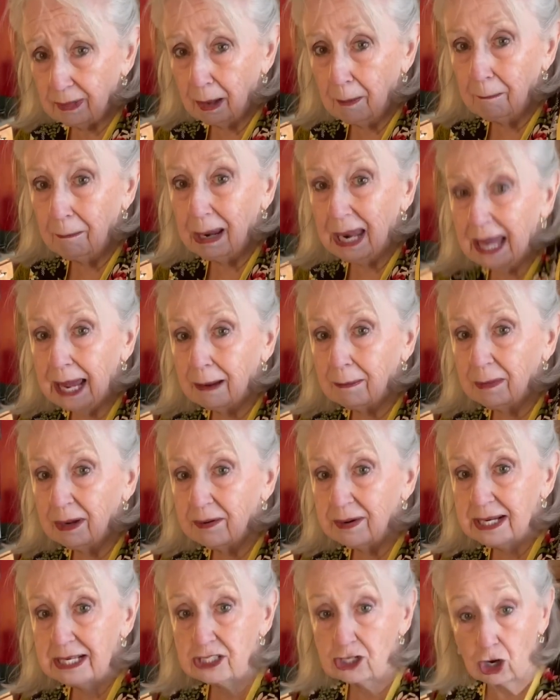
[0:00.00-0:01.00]

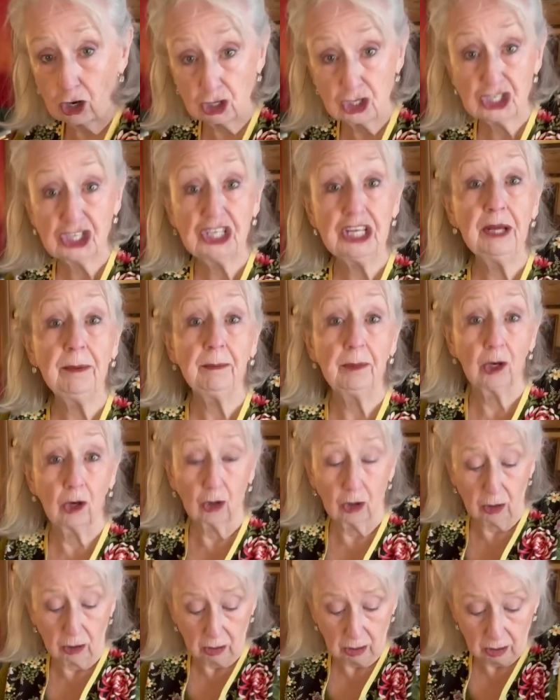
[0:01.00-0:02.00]
blackberries are
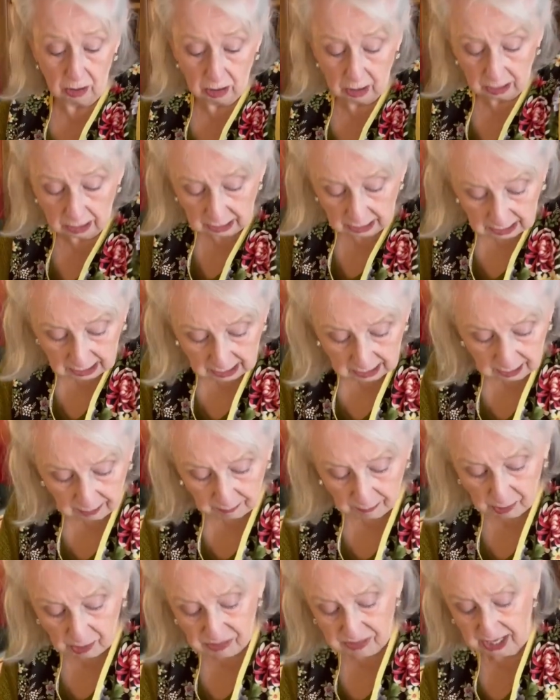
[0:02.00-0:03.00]
similar,
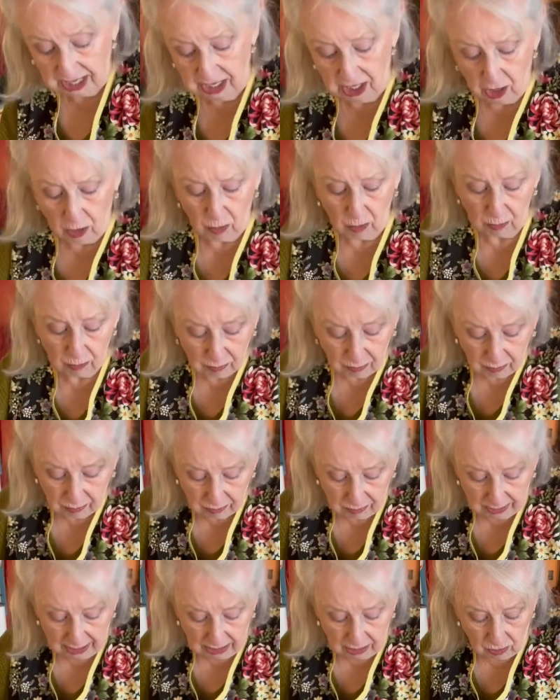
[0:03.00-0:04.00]
but they don't
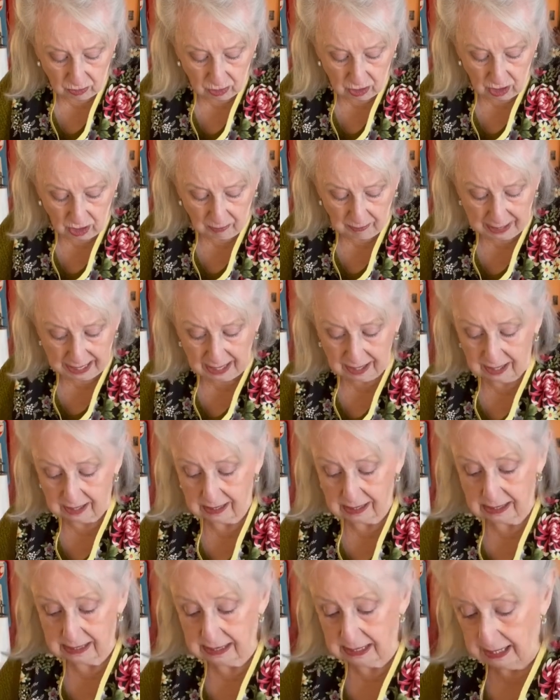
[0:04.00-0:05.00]
come out at
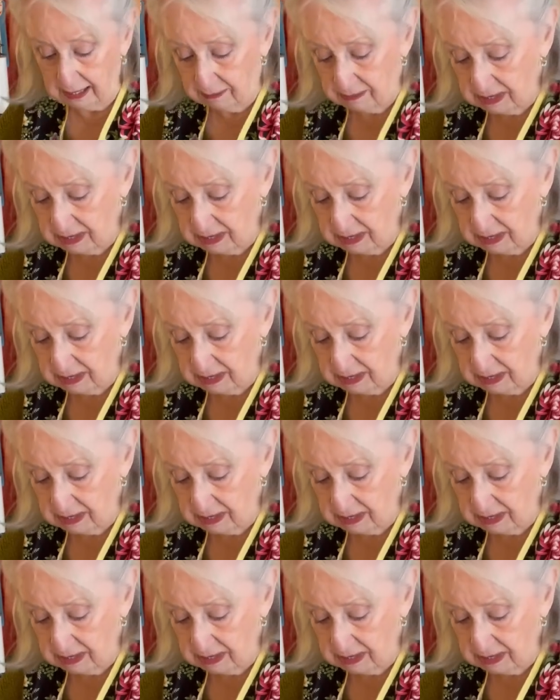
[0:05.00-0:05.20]
the same